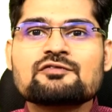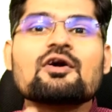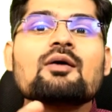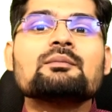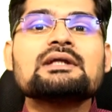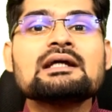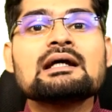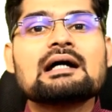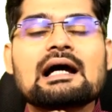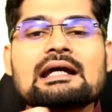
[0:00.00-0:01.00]
from the
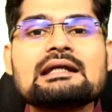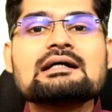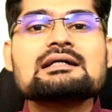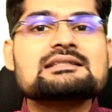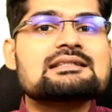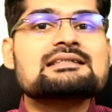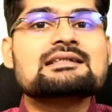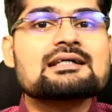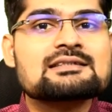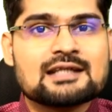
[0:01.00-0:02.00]
ideas
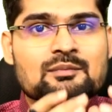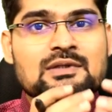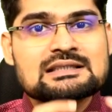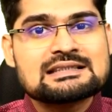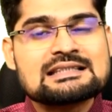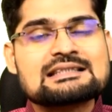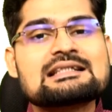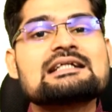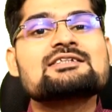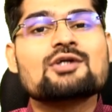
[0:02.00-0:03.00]
discussed amongst these
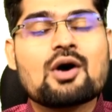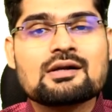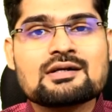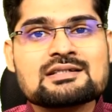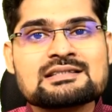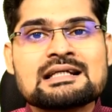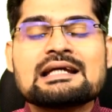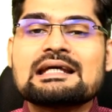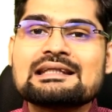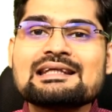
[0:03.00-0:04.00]
great scholars
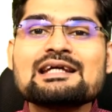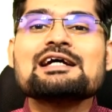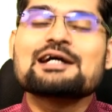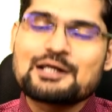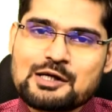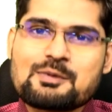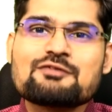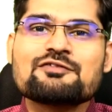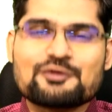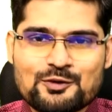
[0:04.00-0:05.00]
in the Club
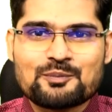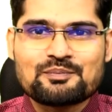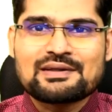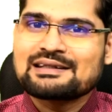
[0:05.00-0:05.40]
of Rome.